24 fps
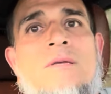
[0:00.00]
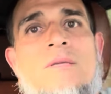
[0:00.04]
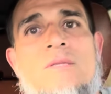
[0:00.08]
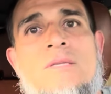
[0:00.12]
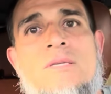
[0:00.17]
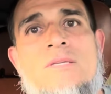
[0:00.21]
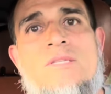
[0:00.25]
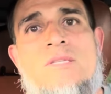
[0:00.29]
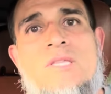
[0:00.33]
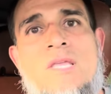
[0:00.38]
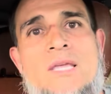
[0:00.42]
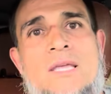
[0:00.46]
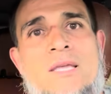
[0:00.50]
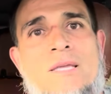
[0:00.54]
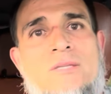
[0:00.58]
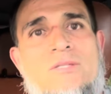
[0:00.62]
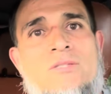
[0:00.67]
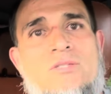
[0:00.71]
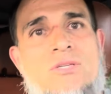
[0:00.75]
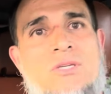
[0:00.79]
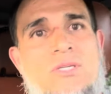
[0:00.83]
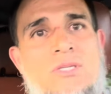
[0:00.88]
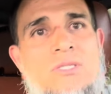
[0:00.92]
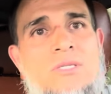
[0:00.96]
This thing is
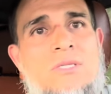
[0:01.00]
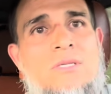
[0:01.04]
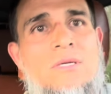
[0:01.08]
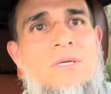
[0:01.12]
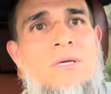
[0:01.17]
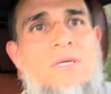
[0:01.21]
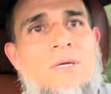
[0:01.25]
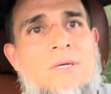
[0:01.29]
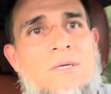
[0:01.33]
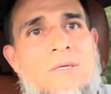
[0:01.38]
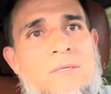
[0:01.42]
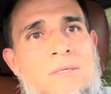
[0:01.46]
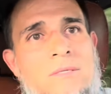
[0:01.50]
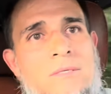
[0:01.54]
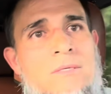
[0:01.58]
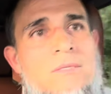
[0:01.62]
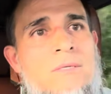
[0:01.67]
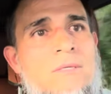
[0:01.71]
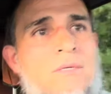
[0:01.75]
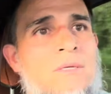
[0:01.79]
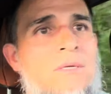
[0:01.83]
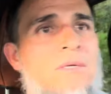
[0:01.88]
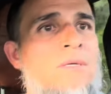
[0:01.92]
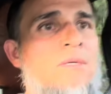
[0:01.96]
just
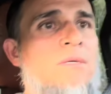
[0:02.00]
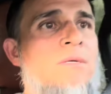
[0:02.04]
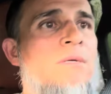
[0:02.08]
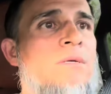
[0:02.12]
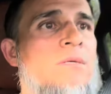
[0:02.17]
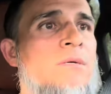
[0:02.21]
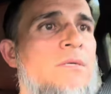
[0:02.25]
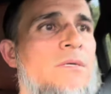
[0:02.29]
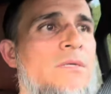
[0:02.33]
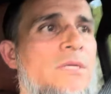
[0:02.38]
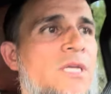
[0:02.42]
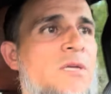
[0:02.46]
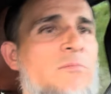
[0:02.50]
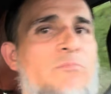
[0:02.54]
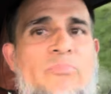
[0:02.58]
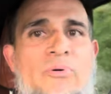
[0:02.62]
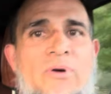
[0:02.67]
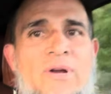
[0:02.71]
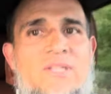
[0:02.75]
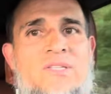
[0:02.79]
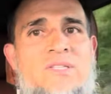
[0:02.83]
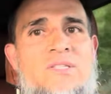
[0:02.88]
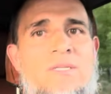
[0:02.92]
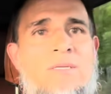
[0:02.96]

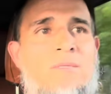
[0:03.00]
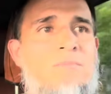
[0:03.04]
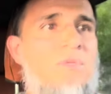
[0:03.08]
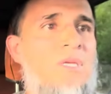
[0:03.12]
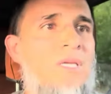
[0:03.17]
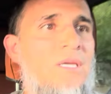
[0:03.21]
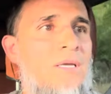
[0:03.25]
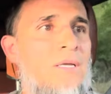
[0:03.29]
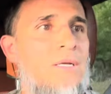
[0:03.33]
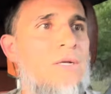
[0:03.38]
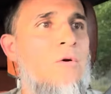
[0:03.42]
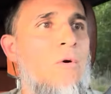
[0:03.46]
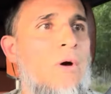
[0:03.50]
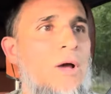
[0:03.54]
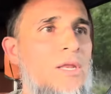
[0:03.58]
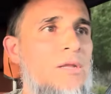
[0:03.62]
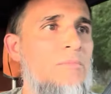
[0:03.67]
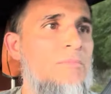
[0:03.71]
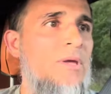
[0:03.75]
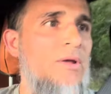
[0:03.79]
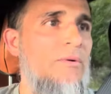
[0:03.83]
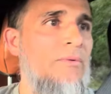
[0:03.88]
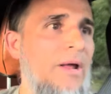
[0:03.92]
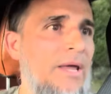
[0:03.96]
impressing me quite a
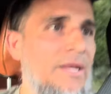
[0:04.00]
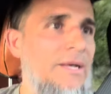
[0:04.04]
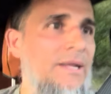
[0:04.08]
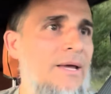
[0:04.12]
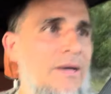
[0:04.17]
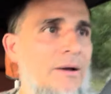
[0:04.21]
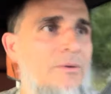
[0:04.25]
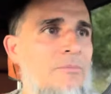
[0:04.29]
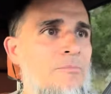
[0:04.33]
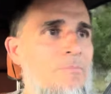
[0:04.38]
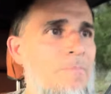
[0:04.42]
bit right now.